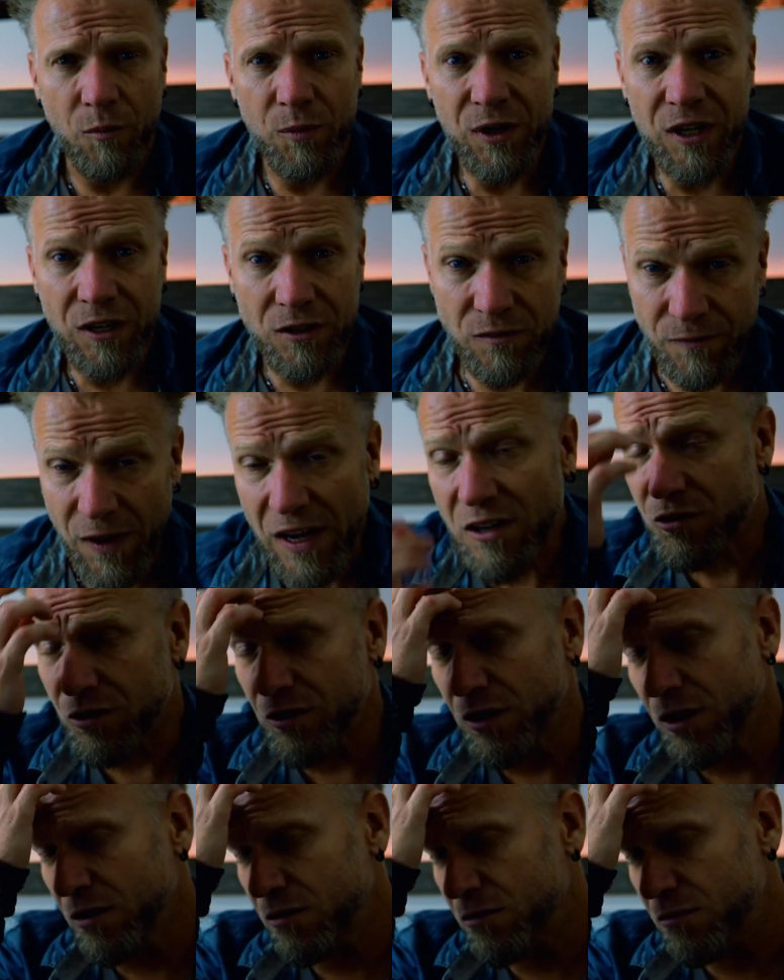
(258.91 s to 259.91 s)
Because
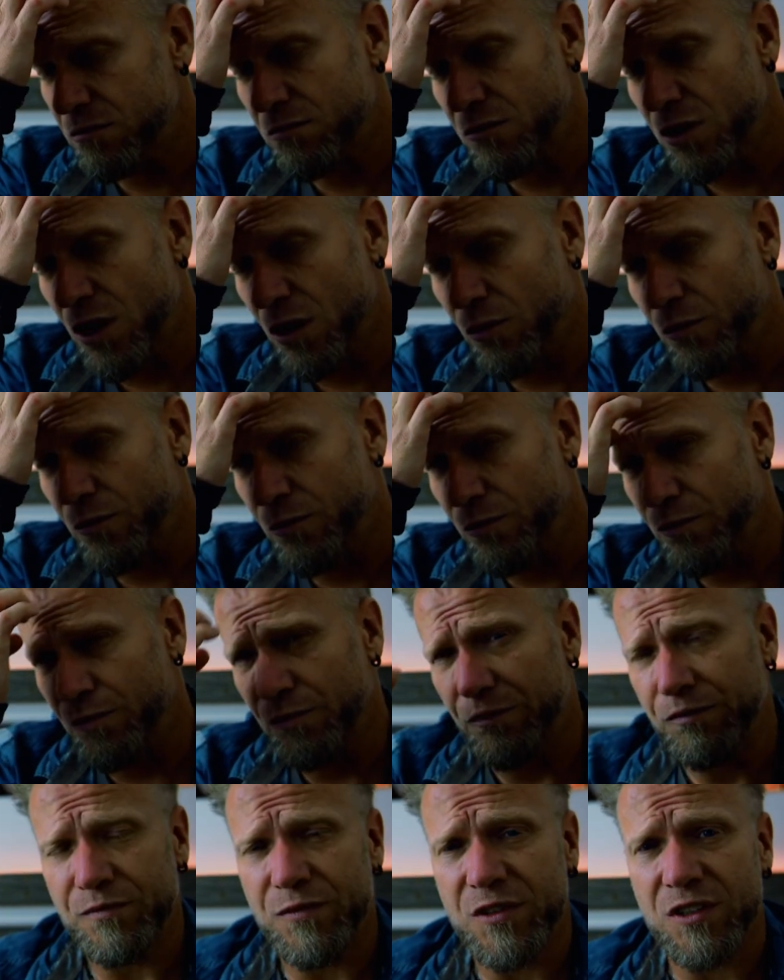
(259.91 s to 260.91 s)
eventually, you know,
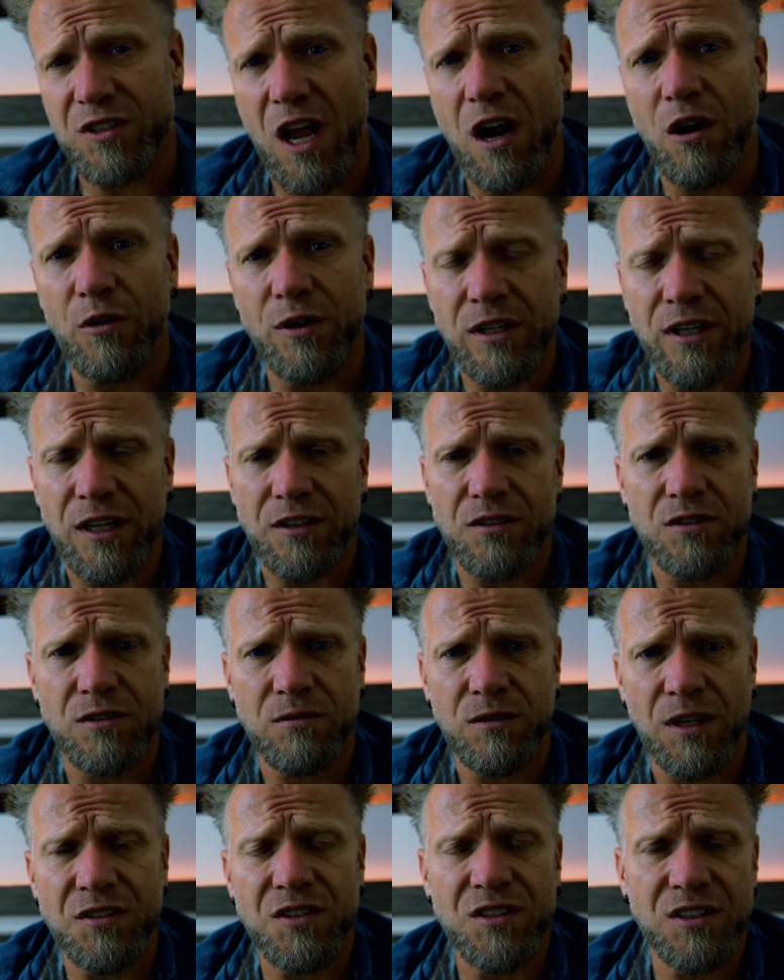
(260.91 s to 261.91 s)
staring gets
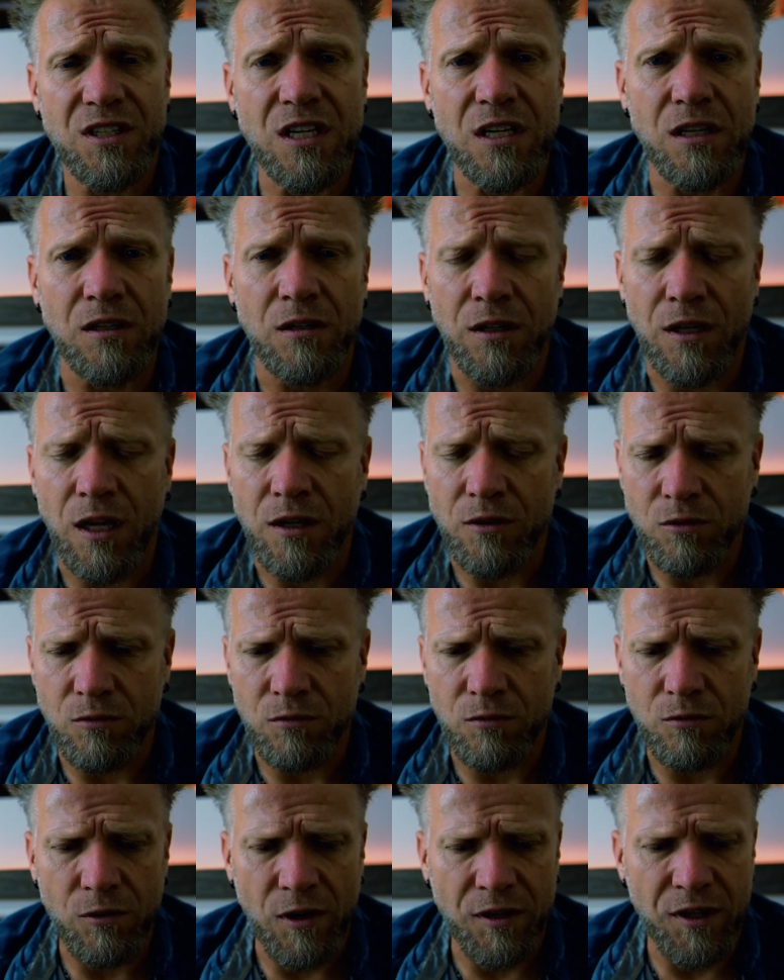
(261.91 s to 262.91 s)
seen, and
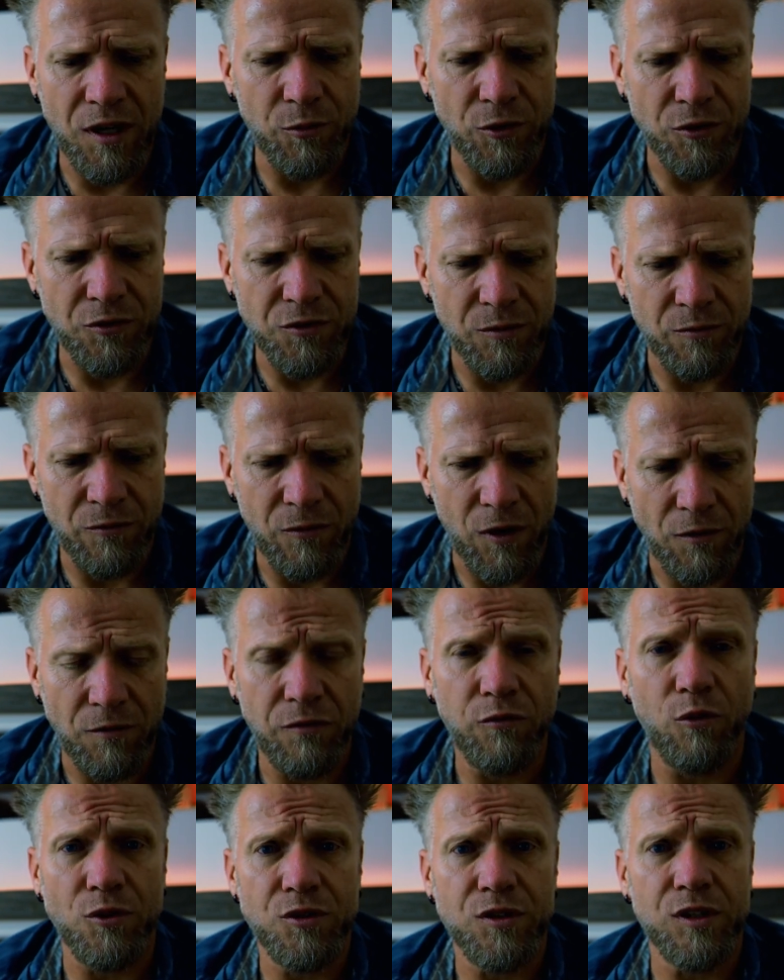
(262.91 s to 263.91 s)
then you end up with some
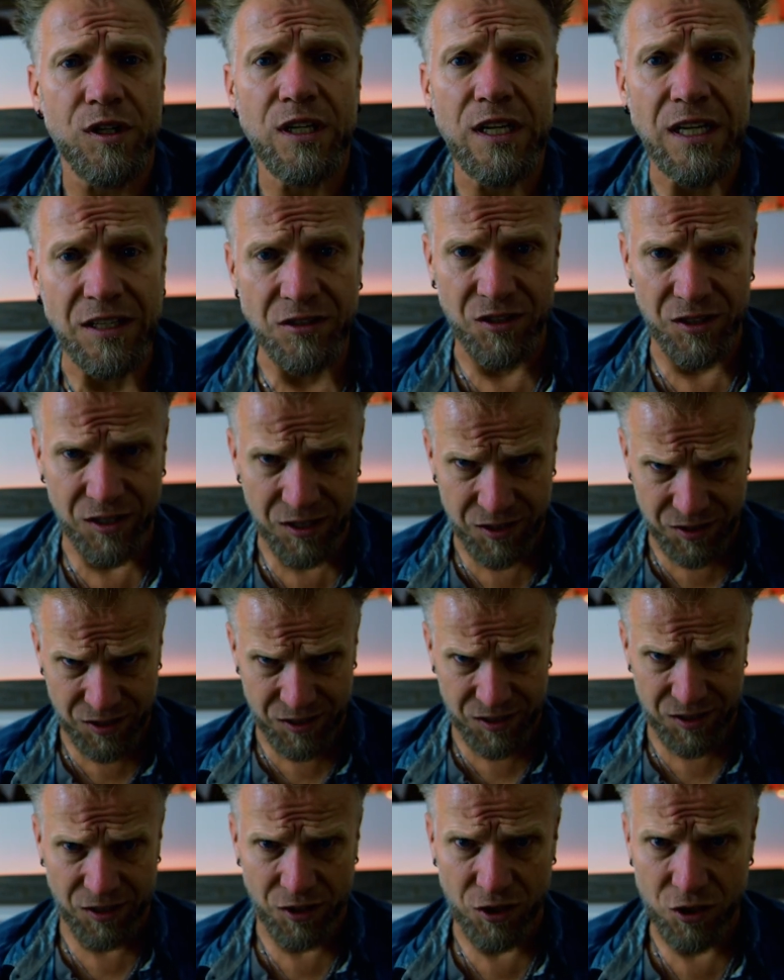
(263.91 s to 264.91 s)
unfortunate
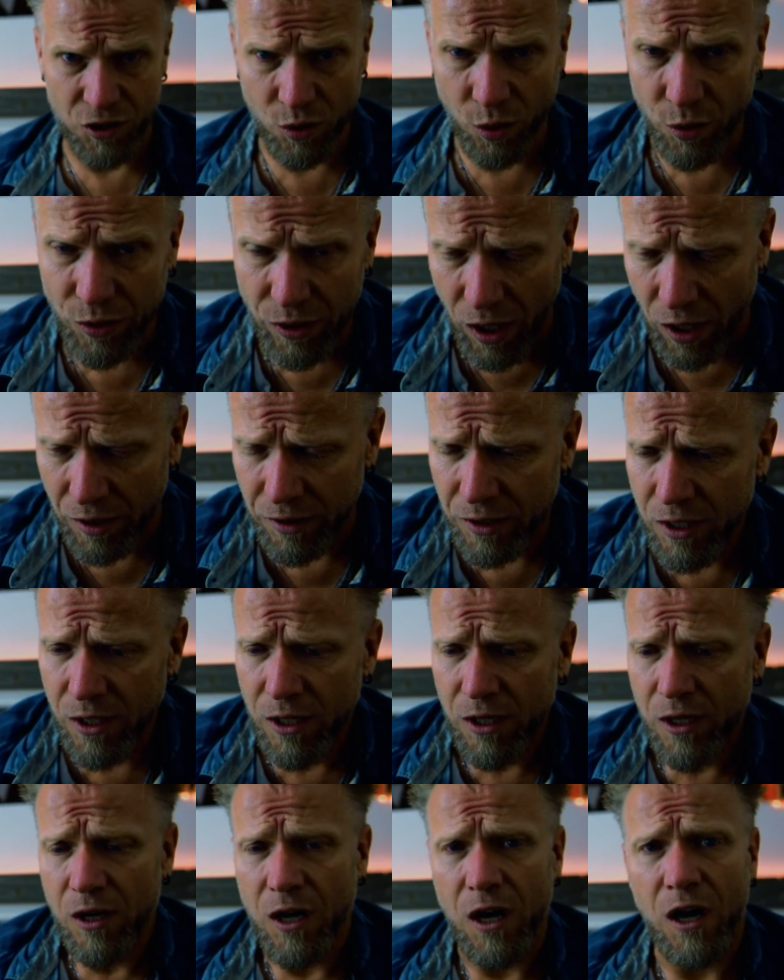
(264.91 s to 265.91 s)
instances in the schoolyard,
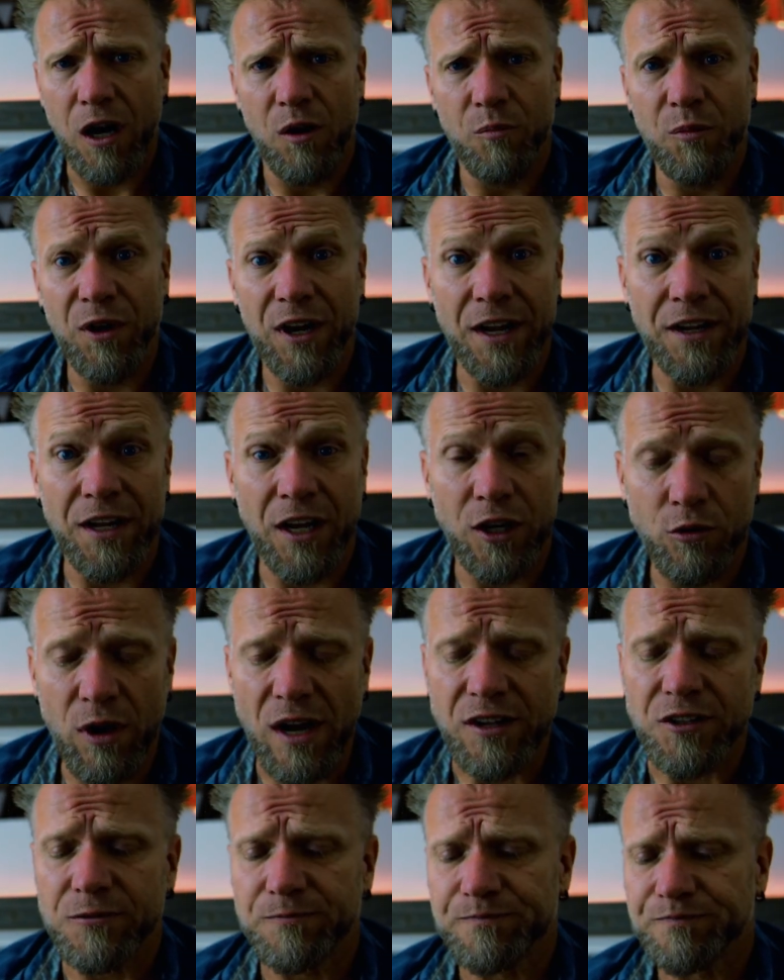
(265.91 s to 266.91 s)
but I
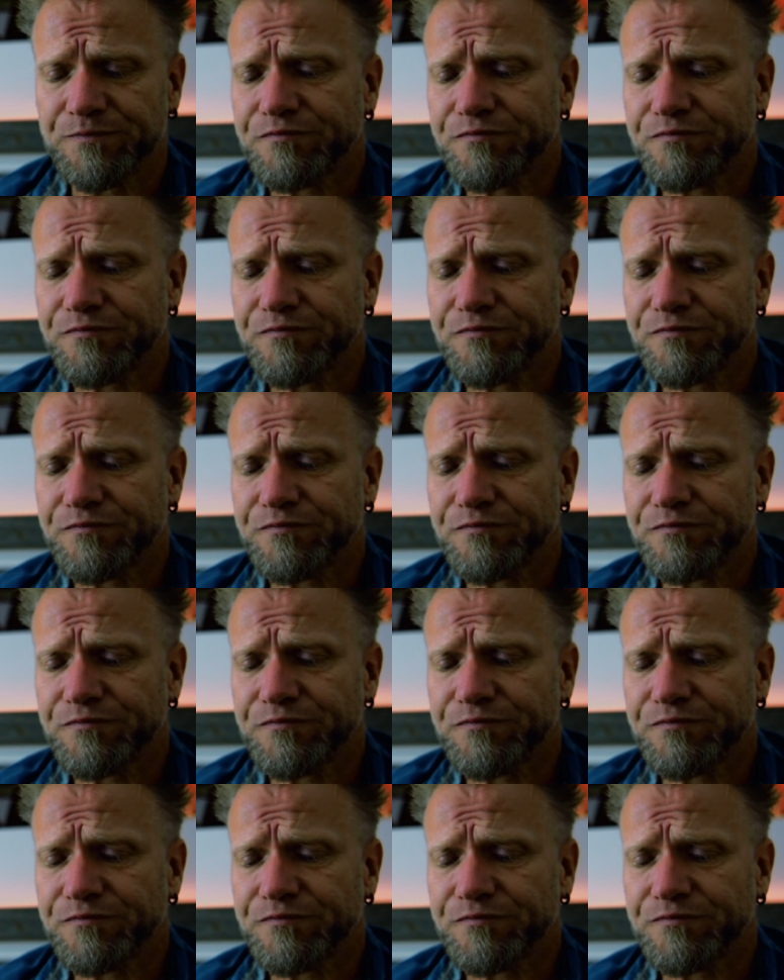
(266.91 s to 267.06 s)
digress.